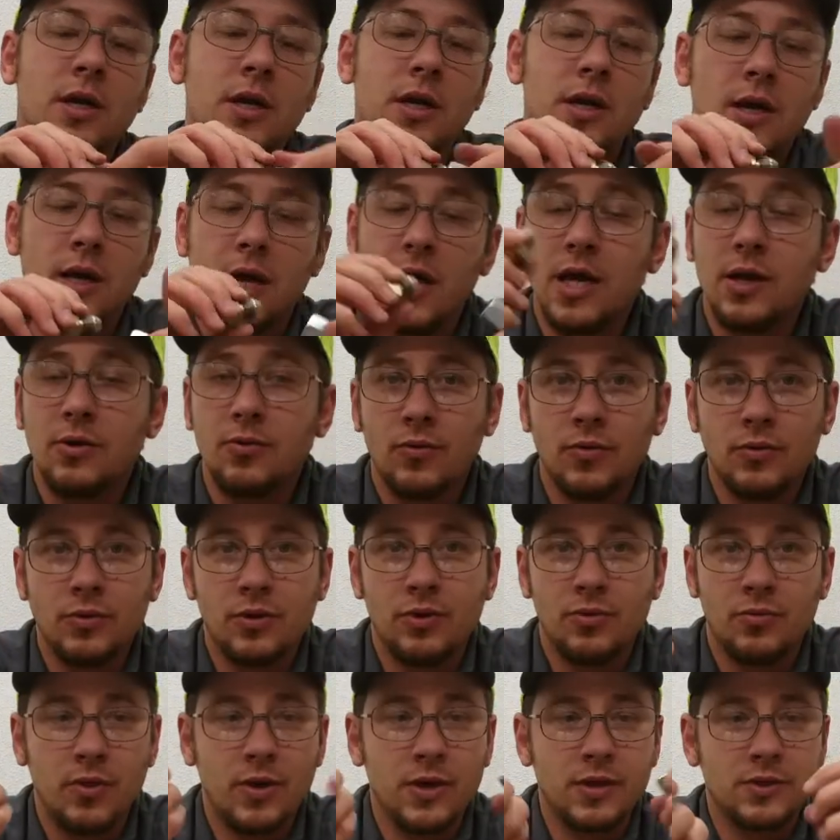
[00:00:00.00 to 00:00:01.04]
and run the
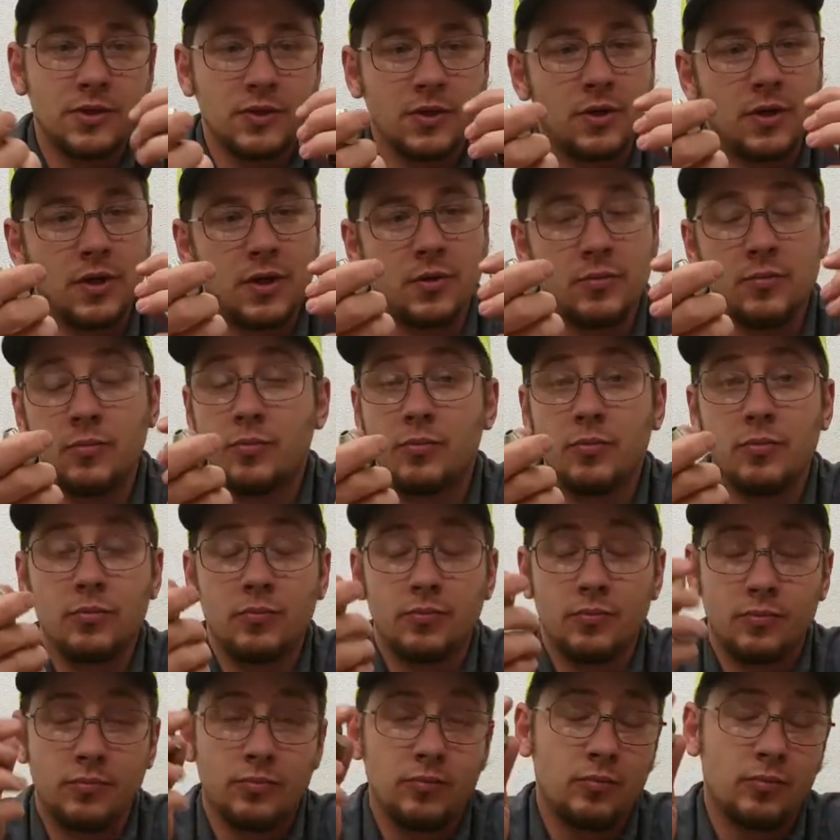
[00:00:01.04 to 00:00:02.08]
threads on
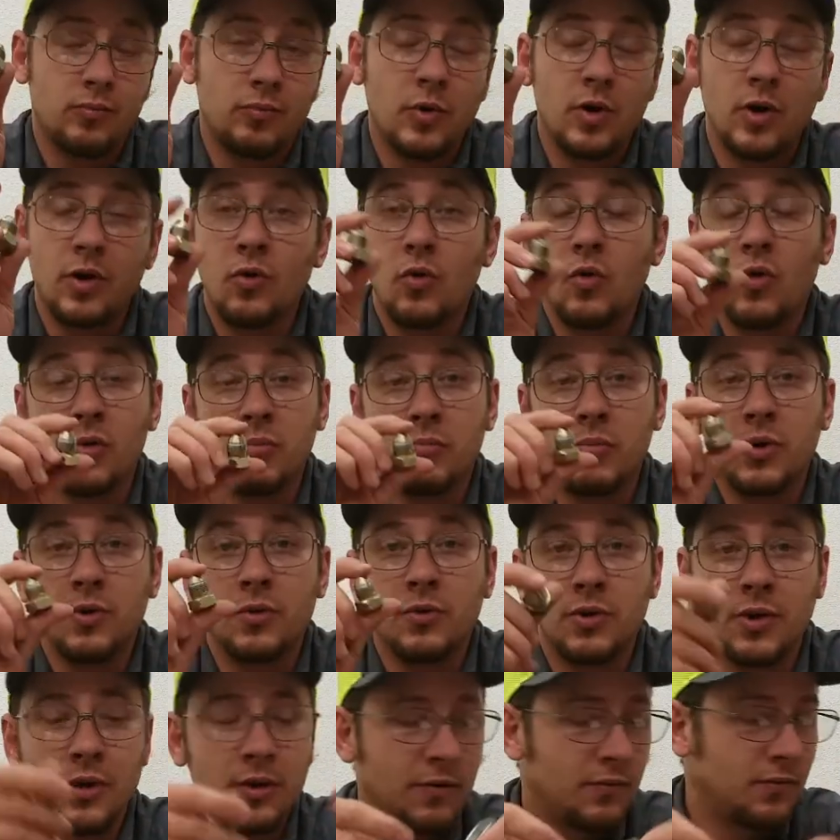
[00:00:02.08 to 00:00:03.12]
one or both
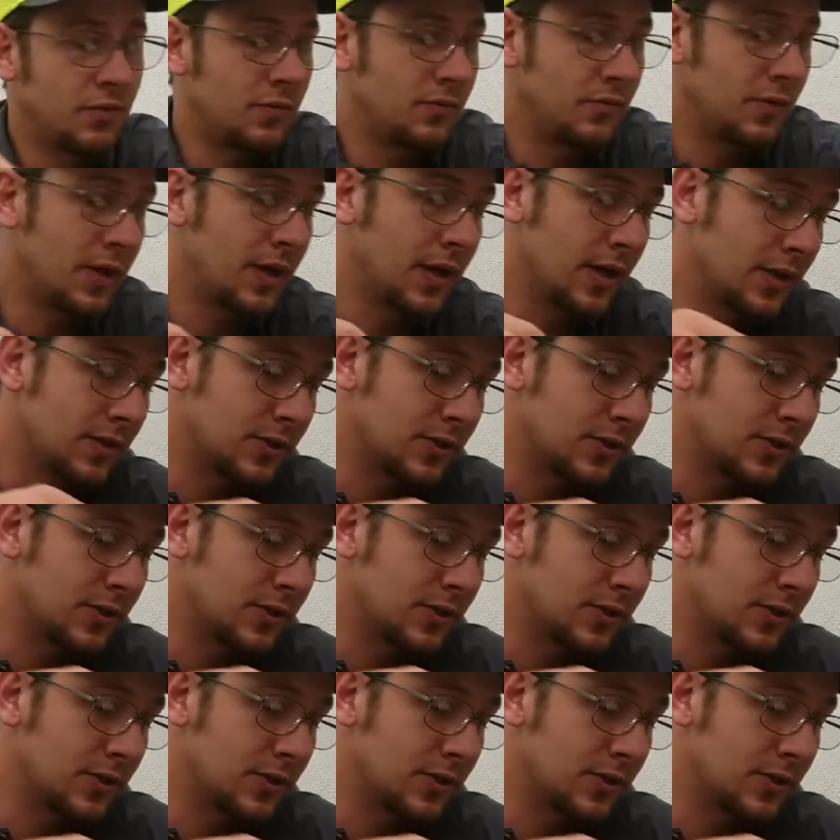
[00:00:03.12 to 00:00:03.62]
of the fittings.